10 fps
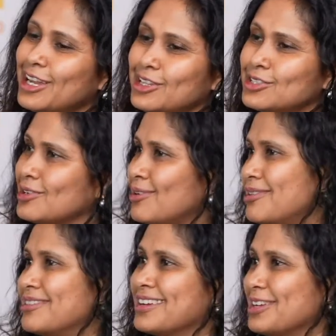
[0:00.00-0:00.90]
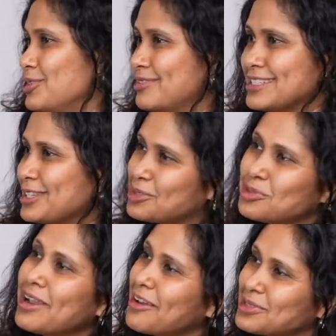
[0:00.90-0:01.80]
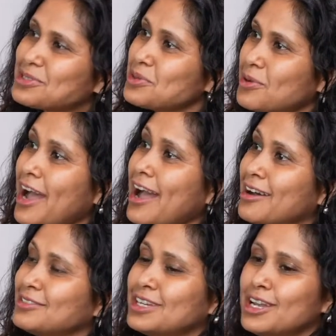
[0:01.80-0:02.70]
So these are the 2 levers you have.